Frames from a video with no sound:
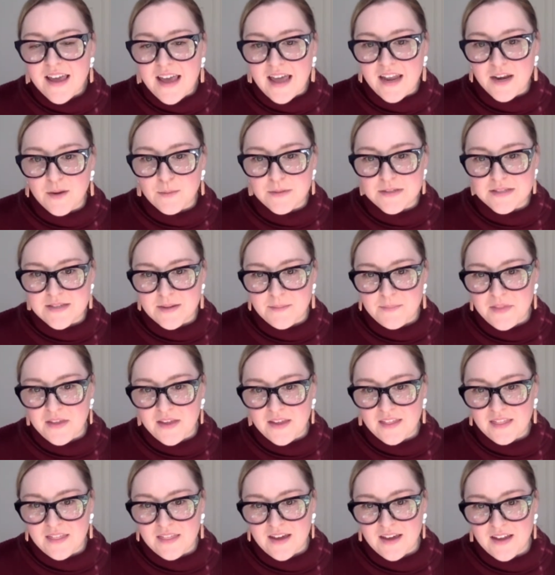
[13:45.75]
and it was
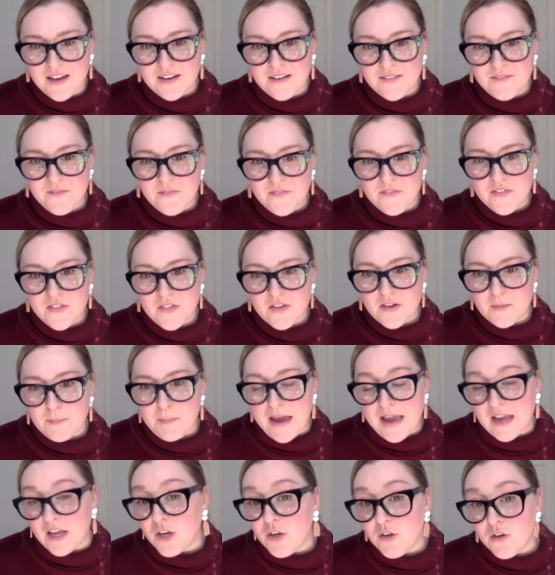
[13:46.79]
something that the
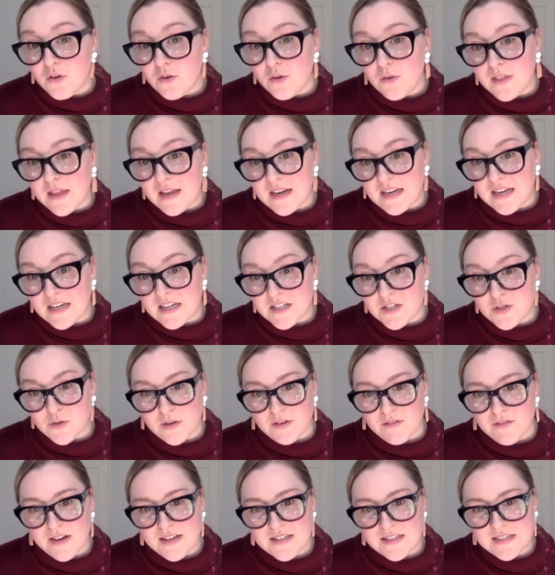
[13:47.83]
bank knew they needed to
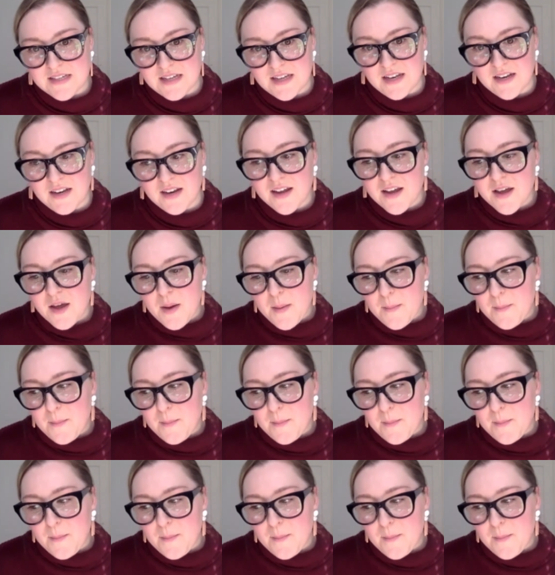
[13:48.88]
invest in,